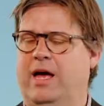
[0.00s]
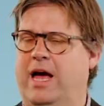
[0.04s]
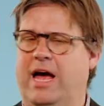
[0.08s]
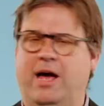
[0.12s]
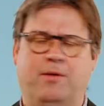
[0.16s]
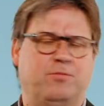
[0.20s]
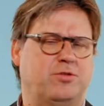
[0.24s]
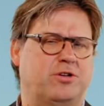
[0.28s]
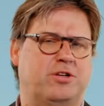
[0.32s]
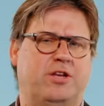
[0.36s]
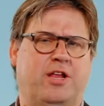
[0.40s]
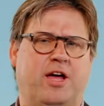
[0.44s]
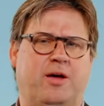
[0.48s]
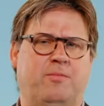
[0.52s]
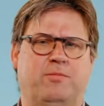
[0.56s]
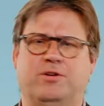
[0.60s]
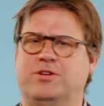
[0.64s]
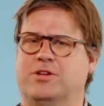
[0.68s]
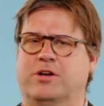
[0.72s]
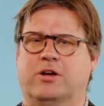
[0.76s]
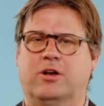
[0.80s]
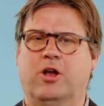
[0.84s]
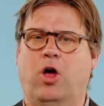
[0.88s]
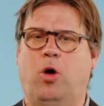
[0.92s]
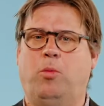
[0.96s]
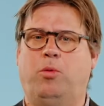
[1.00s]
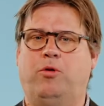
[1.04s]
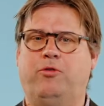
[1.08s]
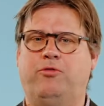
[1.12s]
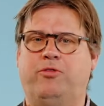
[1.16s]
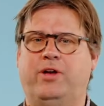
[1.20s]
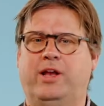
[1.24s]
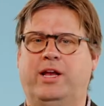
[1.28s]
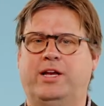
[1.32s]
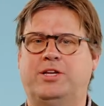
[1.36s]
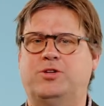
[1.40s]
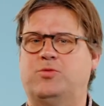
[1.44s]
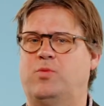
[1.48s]
Amsterdam is a global
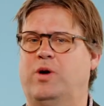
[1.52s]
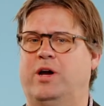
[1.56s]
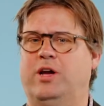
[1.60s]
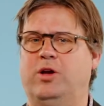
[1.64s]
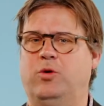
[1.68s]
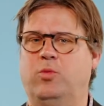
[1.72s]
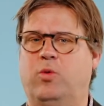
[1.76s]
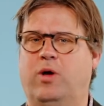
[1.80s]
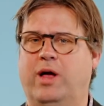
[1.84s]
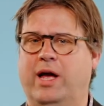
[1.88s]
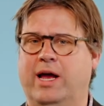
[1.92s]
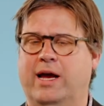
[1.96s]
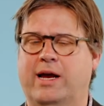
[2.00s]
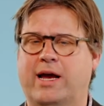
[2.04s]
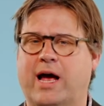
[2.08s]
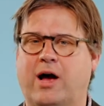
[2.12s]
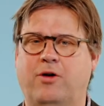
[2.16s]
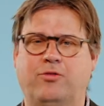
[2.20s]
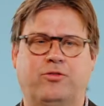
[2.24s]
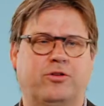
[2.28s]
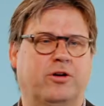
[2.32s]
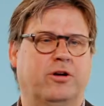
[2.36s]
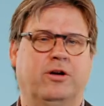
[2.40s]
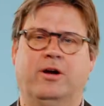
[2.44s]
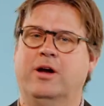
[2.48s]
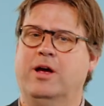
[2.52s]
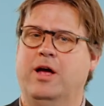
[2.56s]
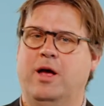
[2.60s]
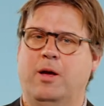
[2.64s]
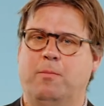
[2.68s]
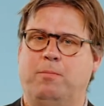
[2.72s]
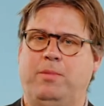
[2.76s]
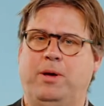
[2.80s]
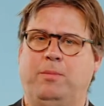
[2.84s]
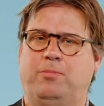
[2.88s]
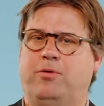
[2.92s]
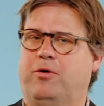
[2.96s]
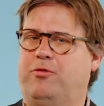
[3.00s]
village where you will encounter
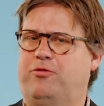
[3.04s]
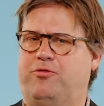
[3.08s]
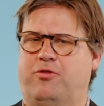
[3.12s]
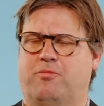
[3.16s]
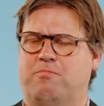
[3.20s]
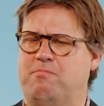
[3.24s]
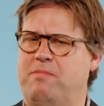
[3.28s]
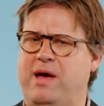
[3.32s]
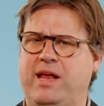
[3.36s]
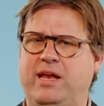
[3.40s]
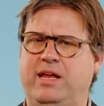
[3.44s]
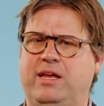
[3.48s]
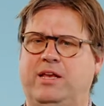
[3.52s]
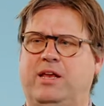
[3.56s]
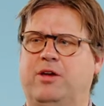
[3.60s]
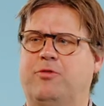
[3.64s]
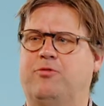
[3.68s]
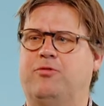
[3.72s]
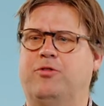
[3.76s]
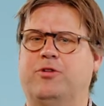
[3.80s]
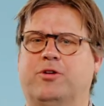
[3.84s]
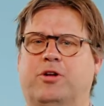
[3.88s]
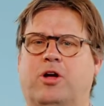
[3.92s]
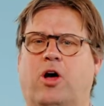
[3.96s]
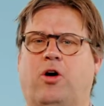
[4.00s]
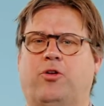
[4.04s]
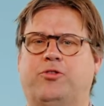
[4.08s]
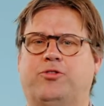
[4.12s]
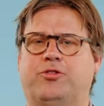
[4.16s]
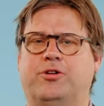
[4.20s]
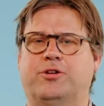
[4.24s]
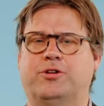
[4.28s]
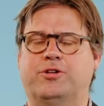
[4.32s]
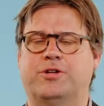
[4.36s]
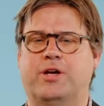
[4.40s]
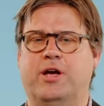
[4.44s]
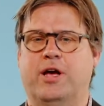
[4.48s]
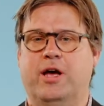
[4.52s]
people from many different
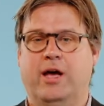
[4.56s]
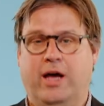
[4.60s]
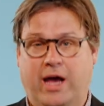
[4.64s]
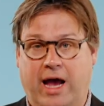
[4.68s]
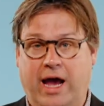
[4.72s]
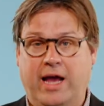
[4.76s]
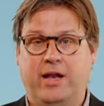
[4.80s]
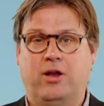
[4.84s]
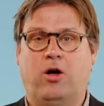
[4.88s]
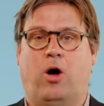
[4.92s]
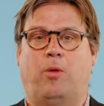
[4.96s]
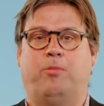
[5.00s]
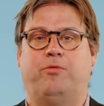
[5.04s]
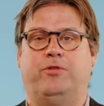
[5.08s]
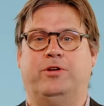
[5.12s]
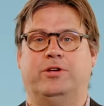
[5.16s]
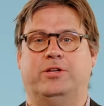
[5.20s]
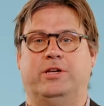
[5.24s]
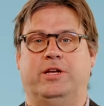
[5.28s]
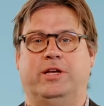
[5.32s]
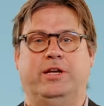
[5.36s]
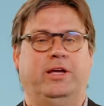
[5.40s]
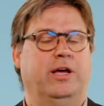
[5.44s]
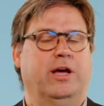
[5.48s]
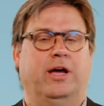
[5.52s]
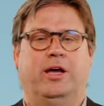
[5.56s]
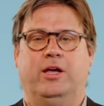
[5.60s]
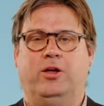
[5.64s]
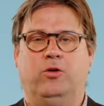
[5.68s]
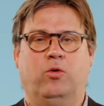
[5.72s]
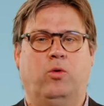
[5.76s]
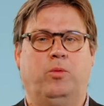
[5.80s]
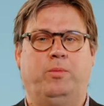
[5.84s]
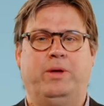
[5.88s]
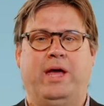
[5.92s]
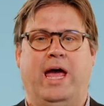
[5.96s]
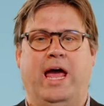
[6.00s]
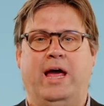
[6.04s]
cultures, and obviously you
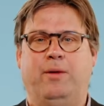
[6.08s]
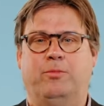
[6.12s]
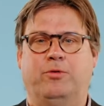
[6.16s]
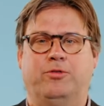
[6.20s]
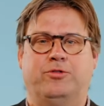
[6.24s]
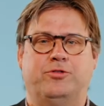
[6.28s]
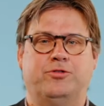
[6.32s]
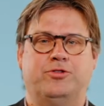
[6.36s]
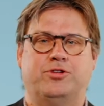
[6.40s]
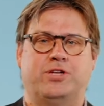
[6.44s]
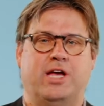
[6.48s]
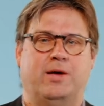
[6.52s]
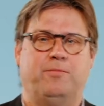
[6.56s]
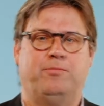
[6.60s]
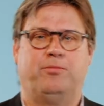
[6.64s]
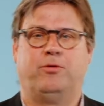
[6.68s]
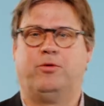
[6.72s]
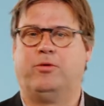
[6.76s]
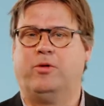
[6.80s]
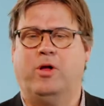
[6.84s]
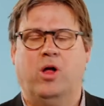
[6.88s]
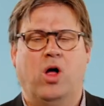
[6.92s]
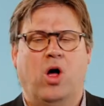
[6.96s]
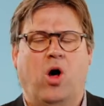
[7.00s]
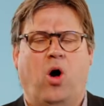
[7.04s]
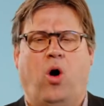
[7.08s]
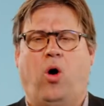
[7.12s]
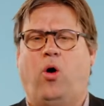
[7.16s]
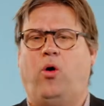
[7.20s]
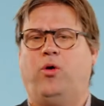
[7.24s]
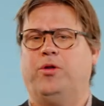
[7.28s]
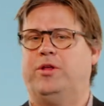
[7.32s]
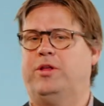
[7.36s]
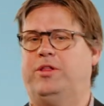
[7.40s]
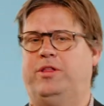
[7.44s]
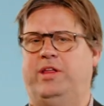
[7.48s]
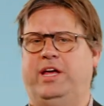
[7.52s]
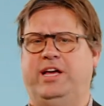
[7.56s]
will be able to sample all
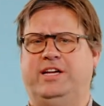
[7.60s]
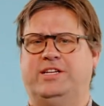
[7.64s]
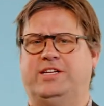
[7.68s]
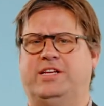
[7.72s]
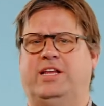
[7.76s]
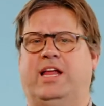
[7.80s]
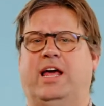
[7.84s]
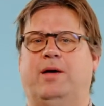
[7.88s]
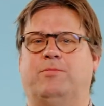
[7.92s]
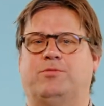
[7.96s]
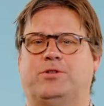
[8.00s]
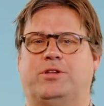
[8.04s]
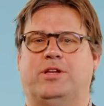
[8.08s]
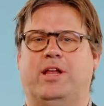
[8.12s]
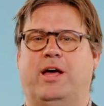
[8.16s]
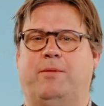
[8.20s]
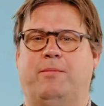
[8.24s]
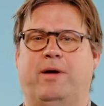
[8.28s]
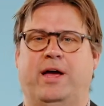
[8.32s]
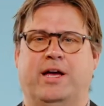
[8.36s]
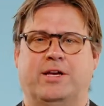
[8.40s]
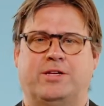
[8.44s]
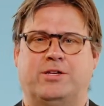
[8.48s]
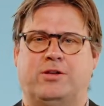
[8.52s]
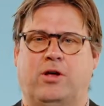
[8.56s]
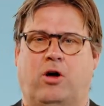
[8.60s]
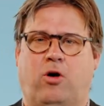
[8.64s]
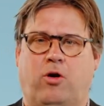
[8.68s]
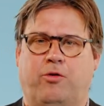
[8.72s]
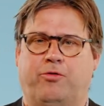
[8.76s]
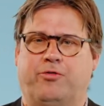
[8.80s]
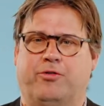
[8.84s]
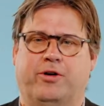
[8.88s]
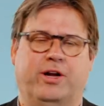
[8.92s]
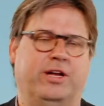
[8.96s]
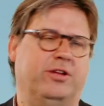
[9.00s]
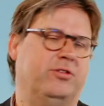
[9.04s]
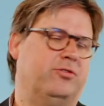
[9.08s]
the things that Amsterdam has to
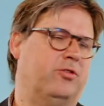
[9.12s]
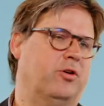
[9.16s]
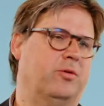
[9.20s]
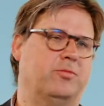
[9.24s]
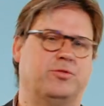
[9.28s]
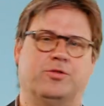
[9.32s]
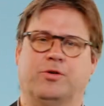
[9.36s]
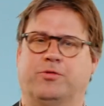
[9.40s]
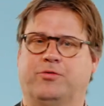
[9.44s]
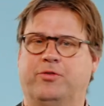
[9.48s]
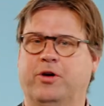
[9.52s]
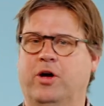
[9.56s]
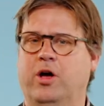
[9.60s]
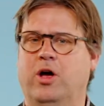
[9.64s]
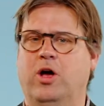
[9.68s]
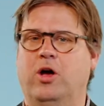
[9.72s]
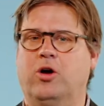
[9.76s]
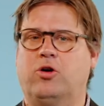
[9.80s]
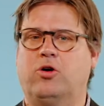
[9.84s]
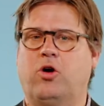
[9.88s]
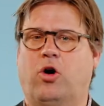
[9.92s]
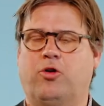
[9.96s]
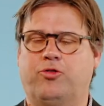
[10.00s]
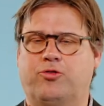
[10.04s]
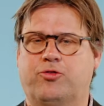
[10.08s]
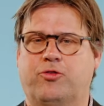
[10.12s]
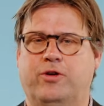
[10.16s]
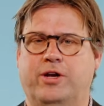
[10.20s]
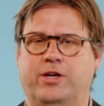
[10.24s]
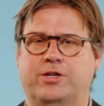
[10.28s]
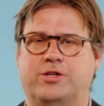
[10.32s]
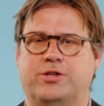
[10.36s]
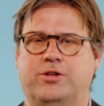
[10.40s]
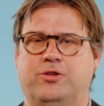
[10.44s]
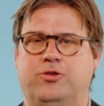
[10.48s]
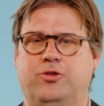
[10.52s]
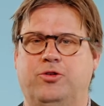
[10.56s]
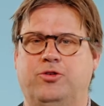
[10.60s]
offer in terms of cultural
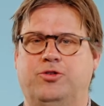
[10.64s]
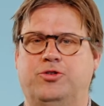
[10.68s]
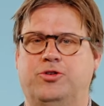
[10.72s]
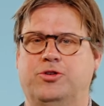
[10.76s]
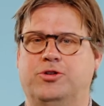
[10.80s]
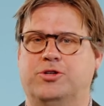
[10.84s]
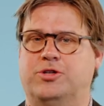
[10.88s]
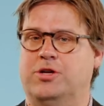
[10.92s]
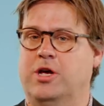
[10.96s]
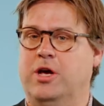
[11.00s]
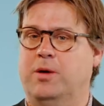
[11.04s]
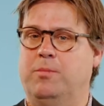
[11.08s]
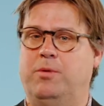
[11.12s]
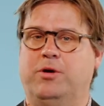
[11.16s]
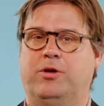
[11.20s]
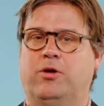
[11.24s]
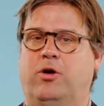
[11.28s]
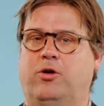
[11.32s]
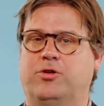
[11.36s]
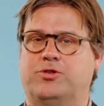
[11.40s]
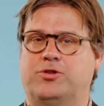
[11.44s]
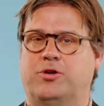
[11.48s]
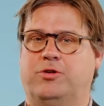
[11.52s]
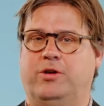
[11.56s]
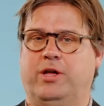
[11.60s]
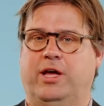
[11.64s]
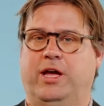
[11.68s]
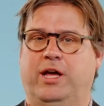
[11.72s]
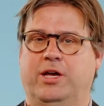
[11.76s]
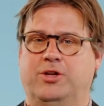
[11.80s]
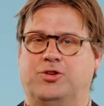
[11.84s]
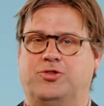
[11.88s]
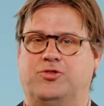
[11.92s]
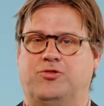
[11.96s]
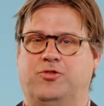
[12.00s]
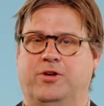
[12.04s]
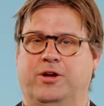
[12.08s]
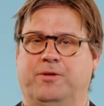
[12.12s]
institutions, but also the
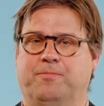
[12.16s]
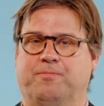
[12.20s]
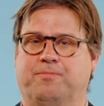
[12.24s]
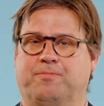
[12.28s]
history.